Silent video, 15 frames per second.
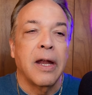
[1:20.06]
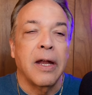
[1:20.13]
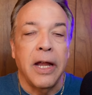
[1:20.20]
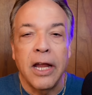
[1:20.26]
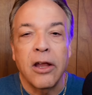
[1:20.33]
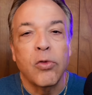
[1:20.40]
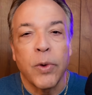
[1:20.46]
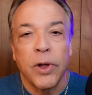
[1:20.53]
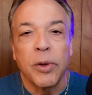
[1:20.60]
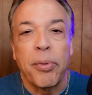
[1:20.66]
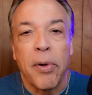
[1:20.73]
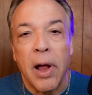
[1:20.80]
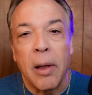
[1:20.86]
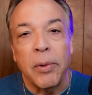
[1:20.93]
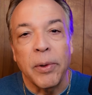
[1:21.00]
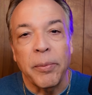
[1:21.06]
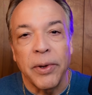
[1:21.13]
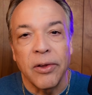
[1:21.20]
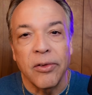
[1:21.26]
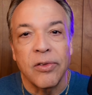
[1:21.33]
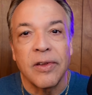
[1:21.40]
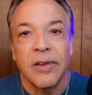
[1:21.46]
And here's where the problem
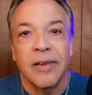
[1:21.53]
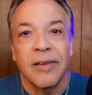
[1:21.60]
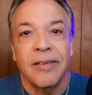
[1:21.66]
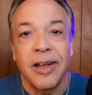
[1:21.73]
is.